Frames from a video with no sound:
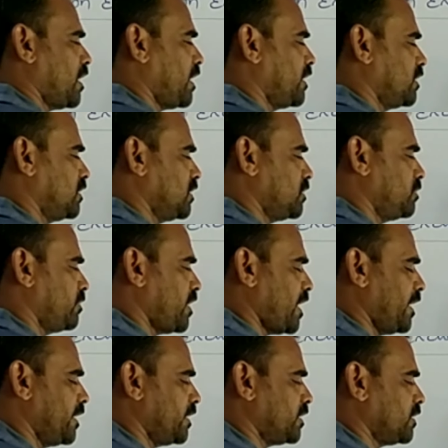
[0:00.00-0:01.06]
and this
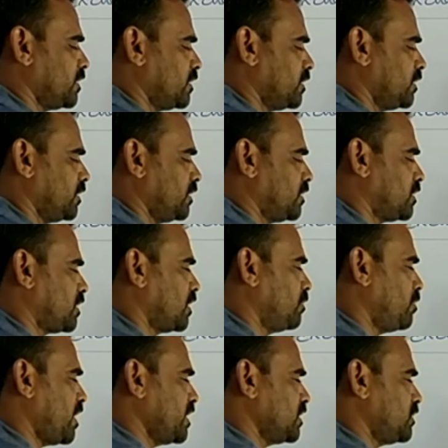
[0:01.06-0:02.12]
malate it
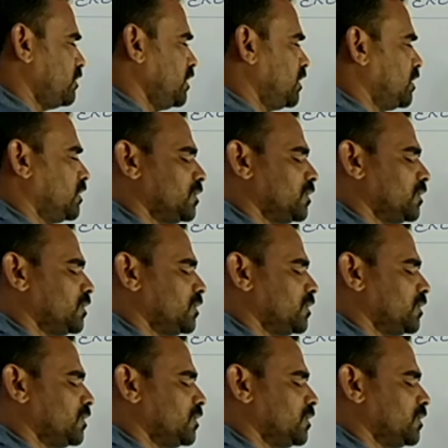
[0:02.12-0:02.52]
combines with